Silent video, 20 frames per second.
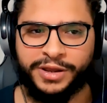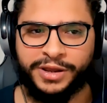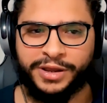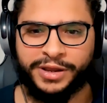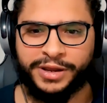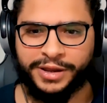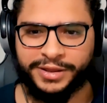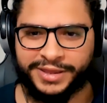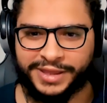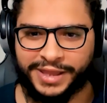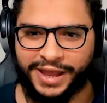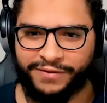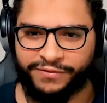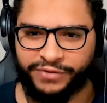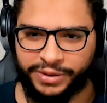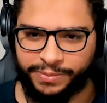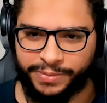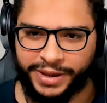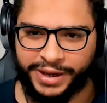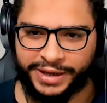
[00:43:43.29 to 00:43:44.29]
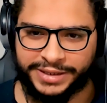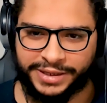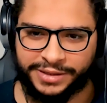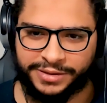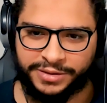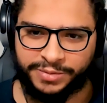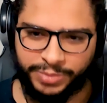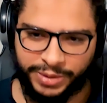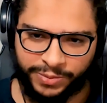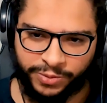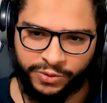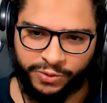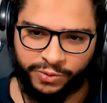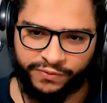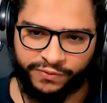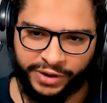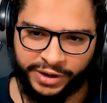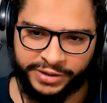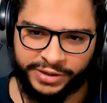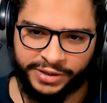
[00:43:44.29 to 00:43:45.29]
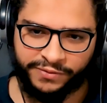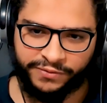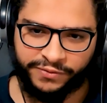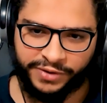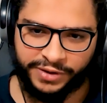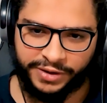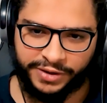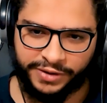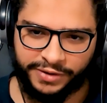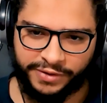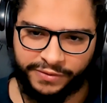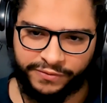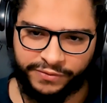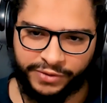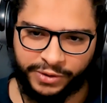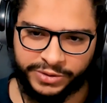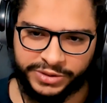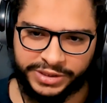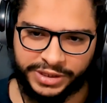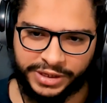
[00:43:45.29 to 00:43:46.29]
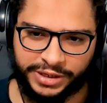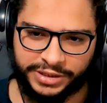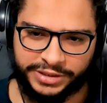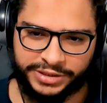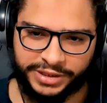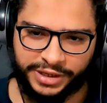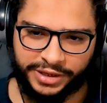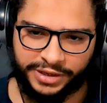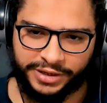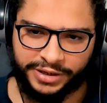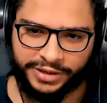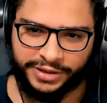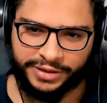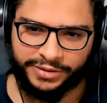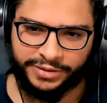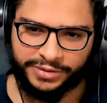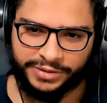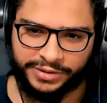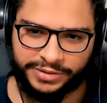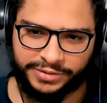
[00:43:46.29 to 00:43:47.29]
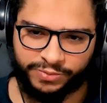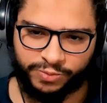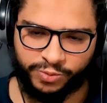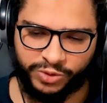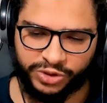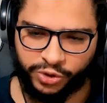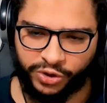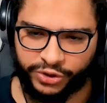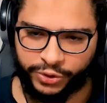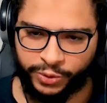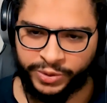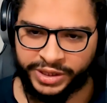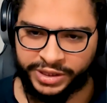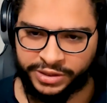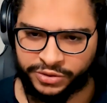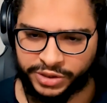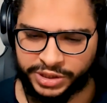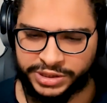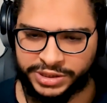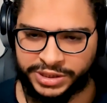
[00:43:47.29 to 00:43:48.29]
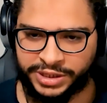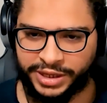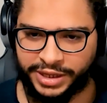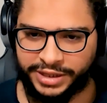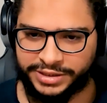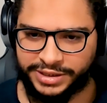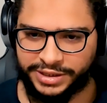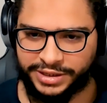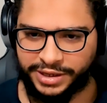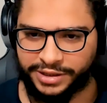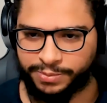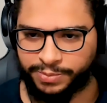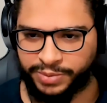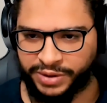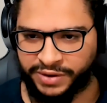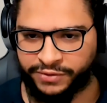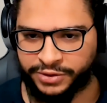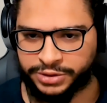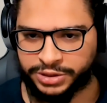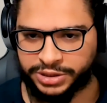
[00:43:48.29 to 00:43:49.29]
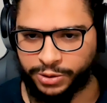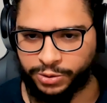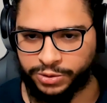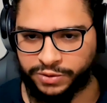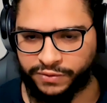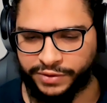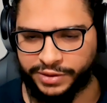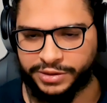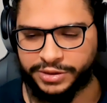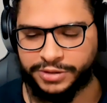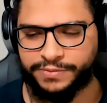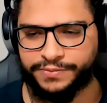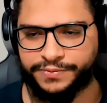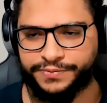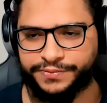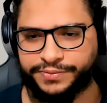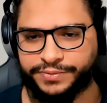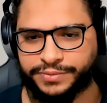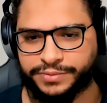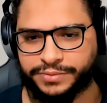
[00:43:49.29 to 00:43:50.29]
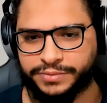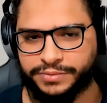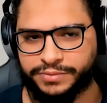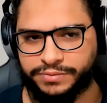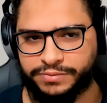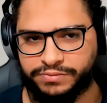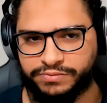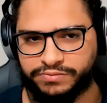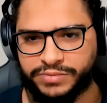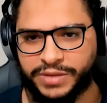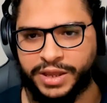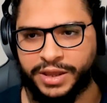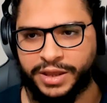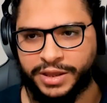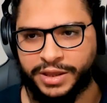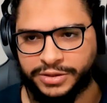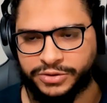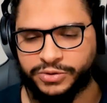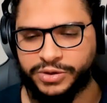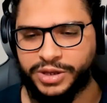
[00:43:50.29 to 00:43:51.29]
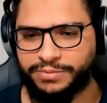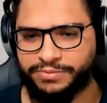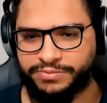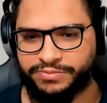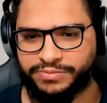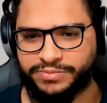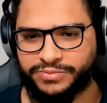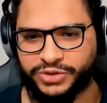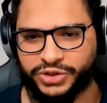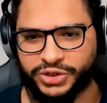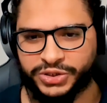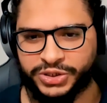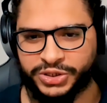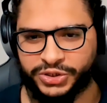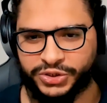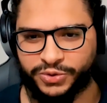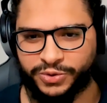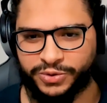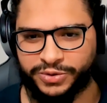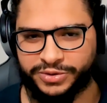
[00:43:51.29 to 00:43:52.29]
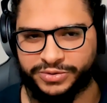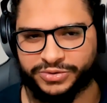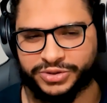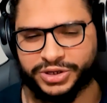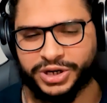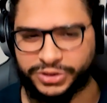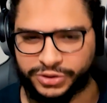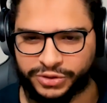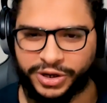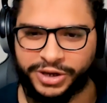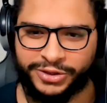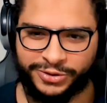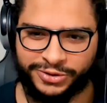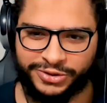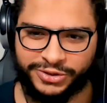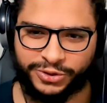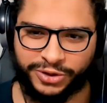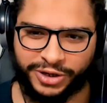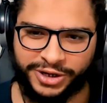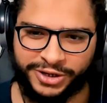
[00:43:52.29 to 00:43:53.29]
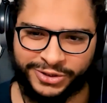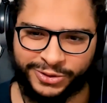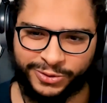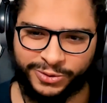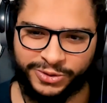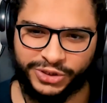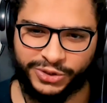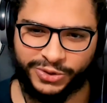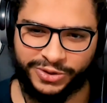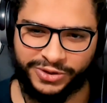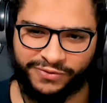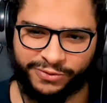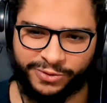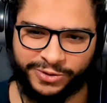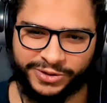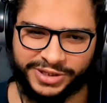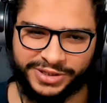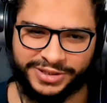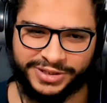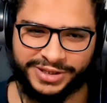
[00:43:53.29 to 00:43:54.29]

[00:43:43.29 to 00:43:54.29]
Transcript: get a feedback that people found the what you are doing interesting and they get benefits out of it. So yeah, just enjoy. Try to enjoy. Of course, it's